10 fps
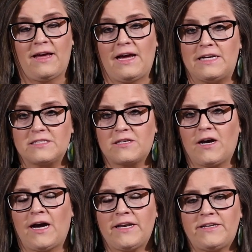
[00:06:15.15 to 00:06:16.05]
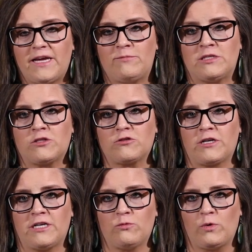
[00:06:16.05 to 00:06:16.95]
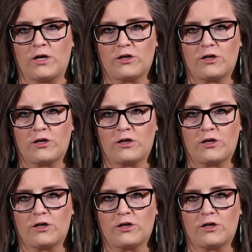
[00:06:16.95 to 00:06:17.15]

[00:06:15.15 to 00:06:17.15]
as God demonstrated what